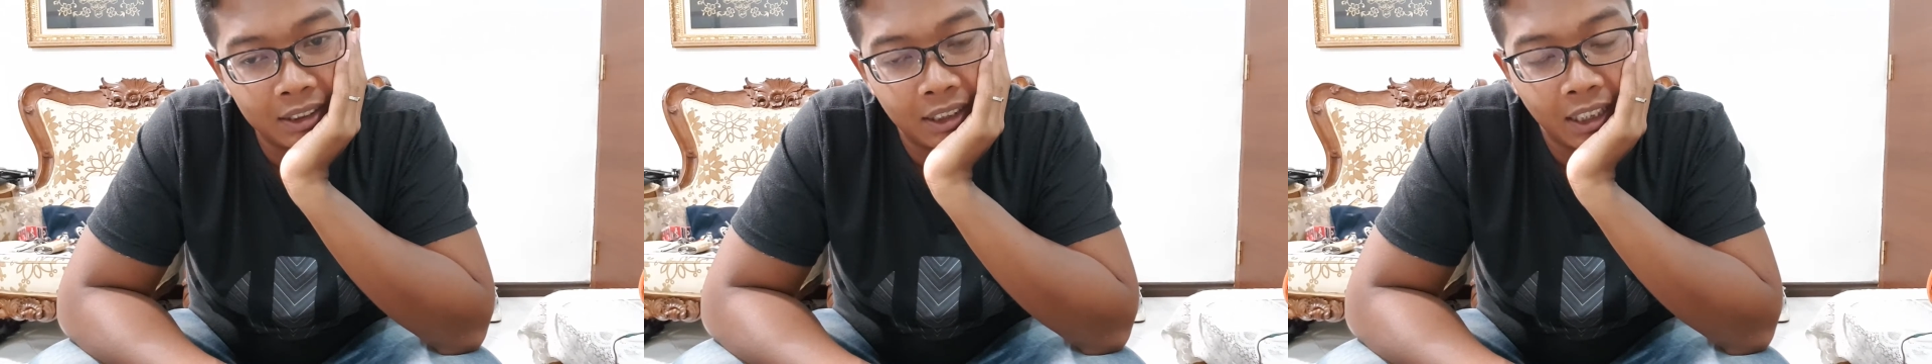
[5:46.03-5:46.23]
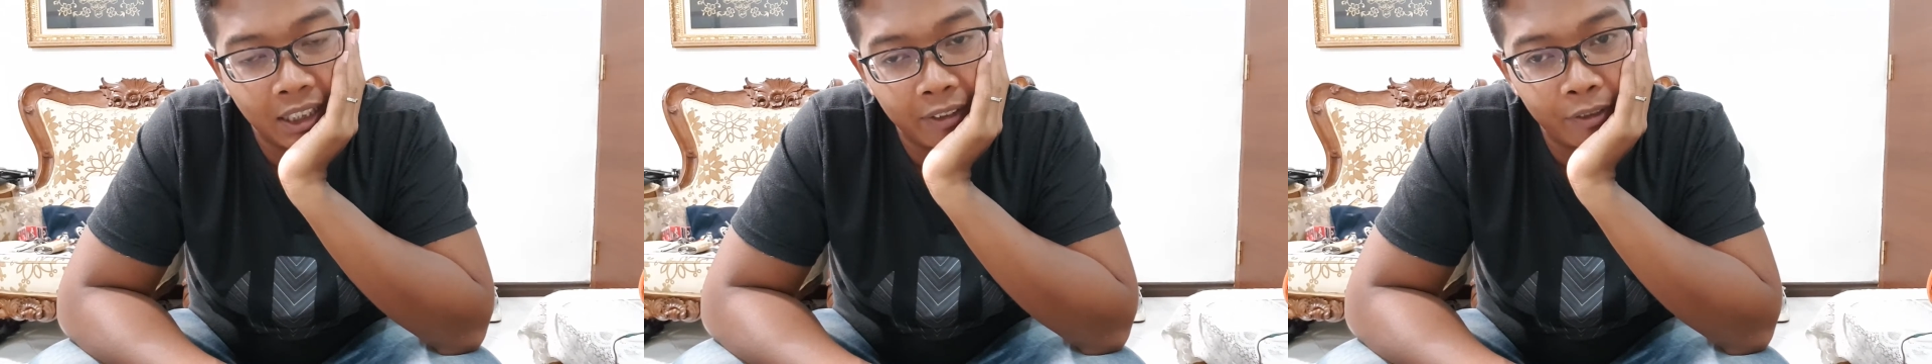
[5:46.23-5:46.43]

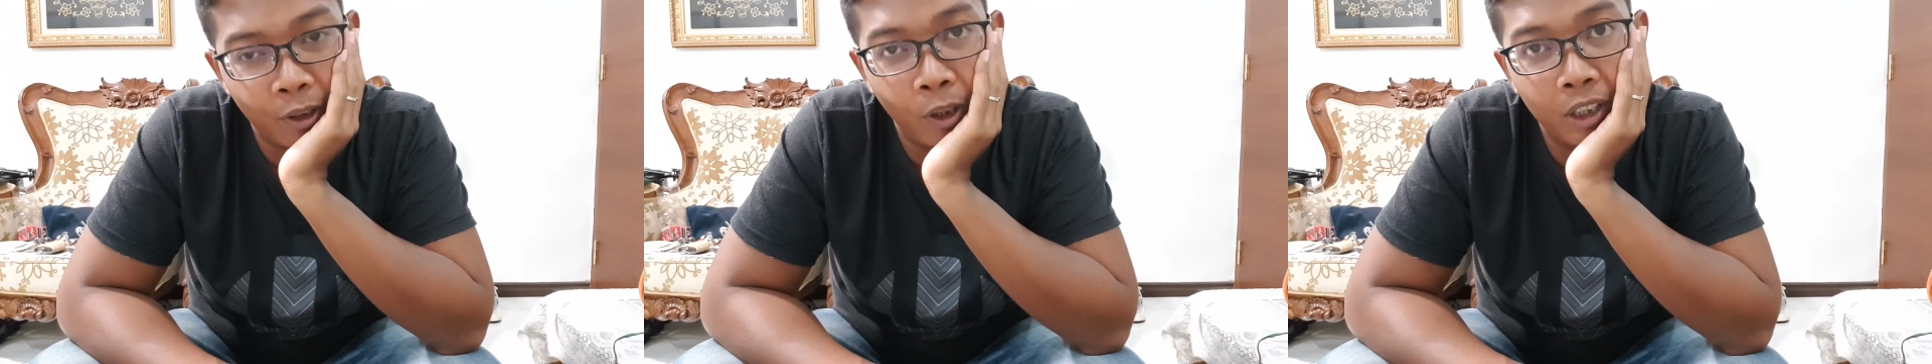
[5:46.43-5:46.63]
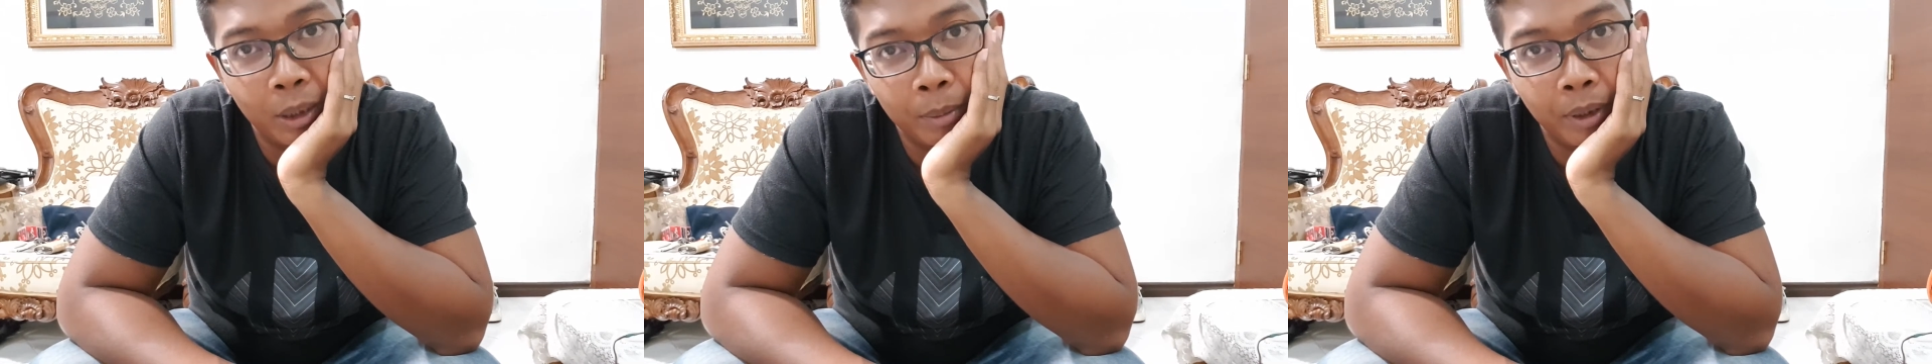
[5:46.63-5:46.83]
that have
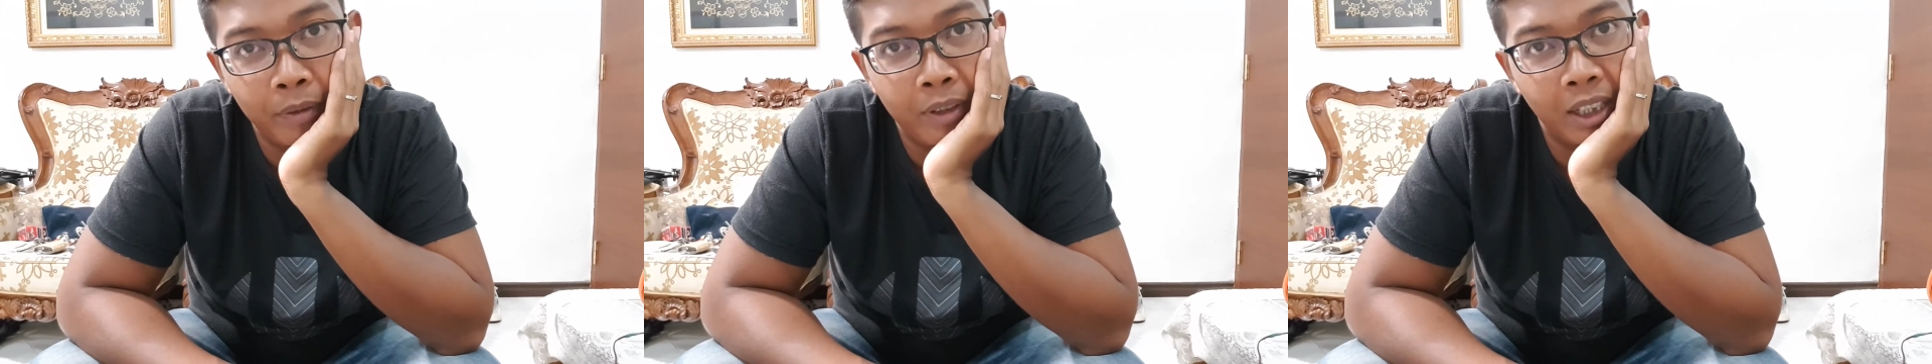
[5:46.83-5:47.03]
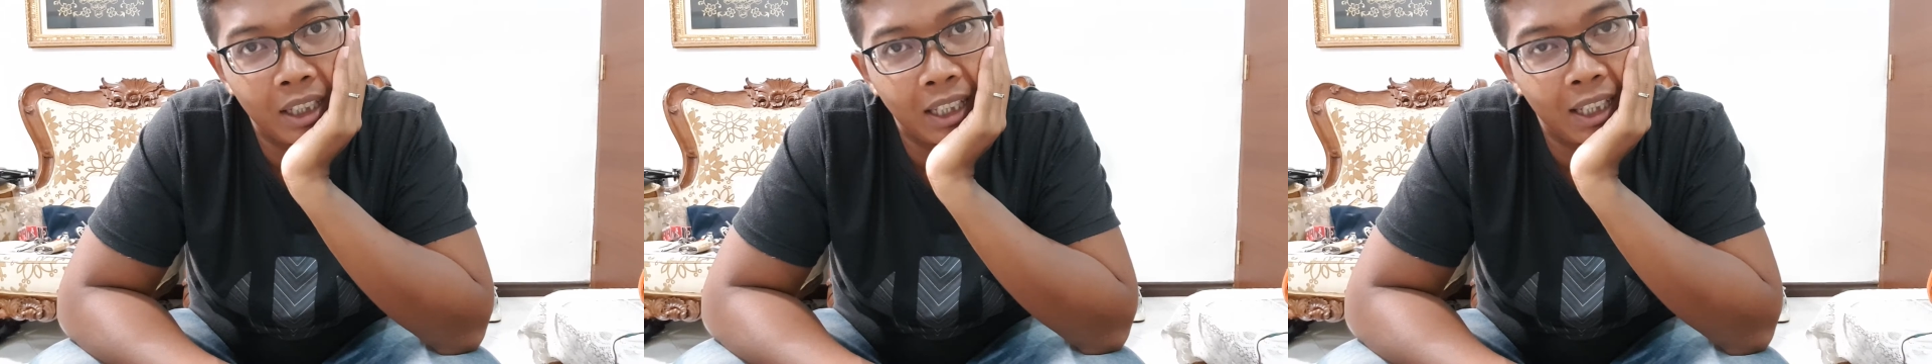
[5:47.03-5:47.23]
gone above
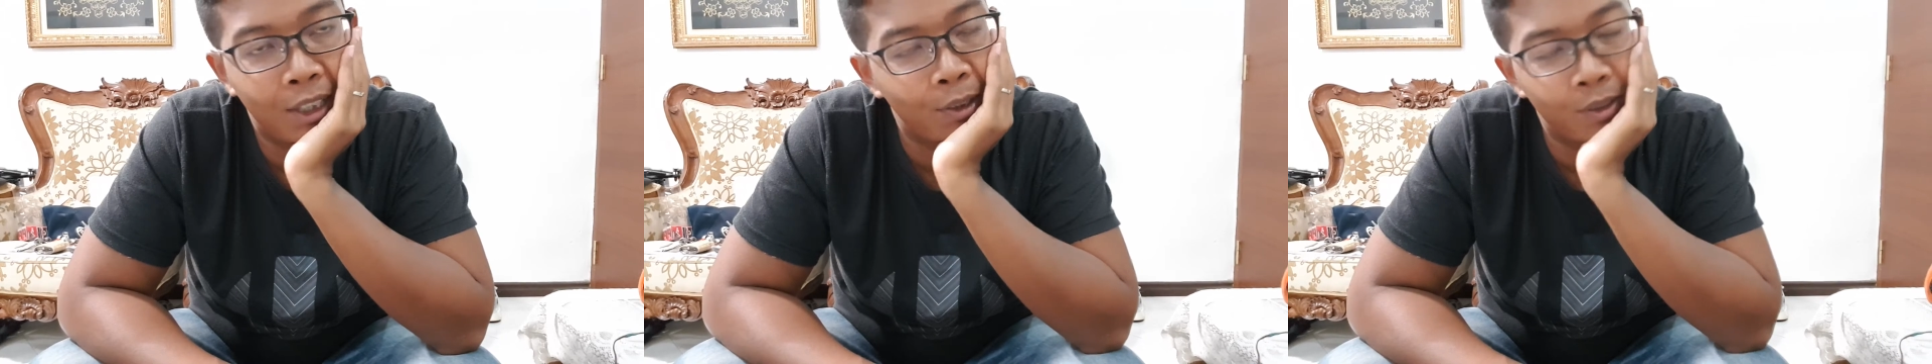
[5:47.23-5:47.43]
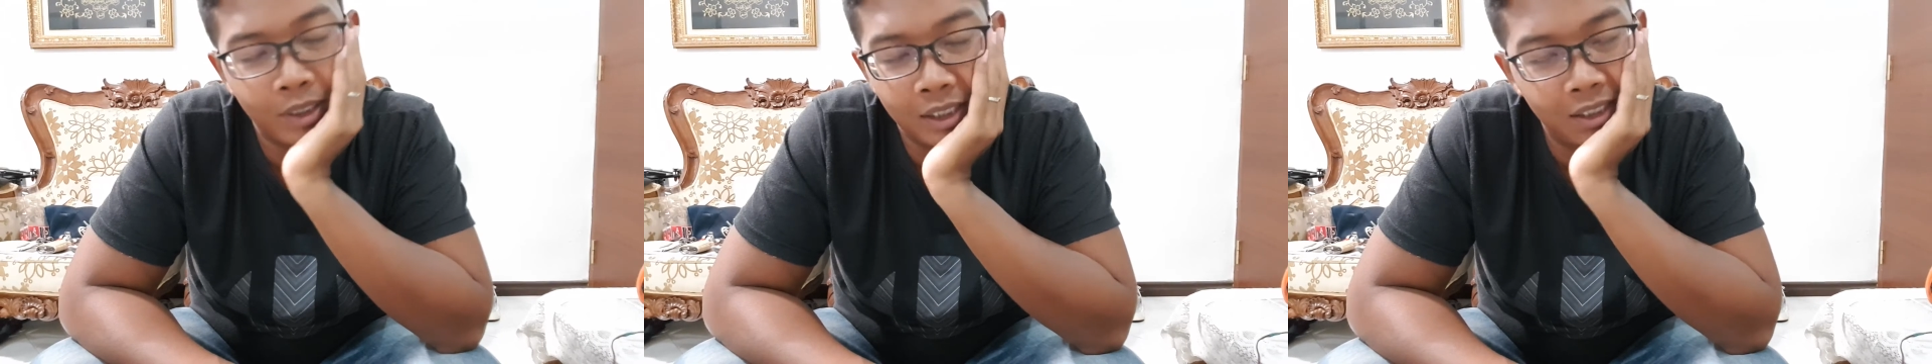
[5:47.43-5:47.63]
the clouds.